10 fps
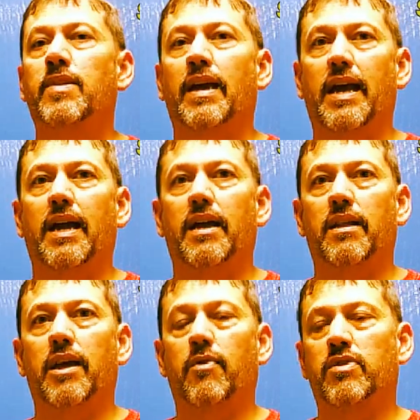
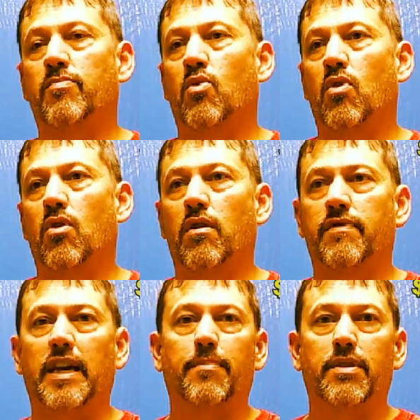and it was more
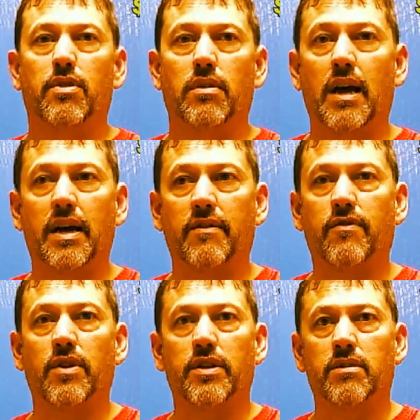of keeping your line in
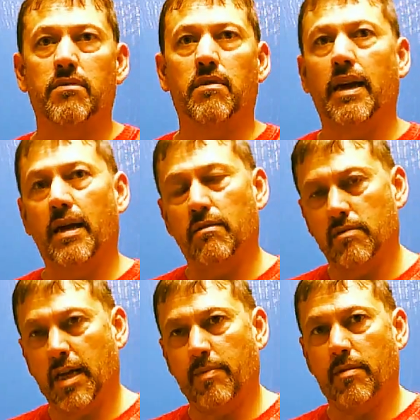front of you
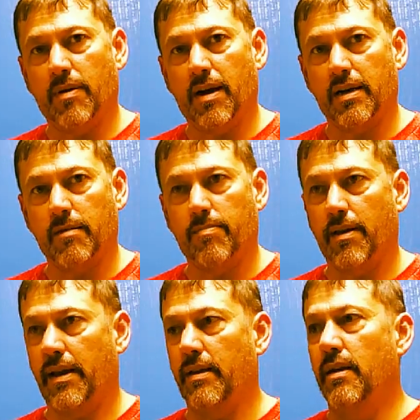and keeping the pocket in
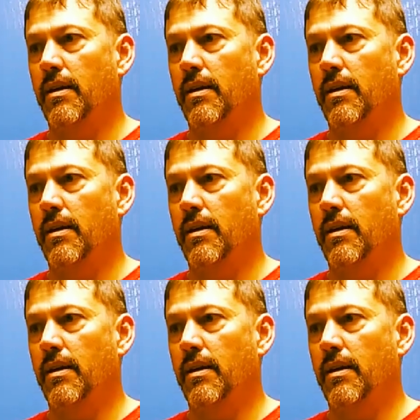play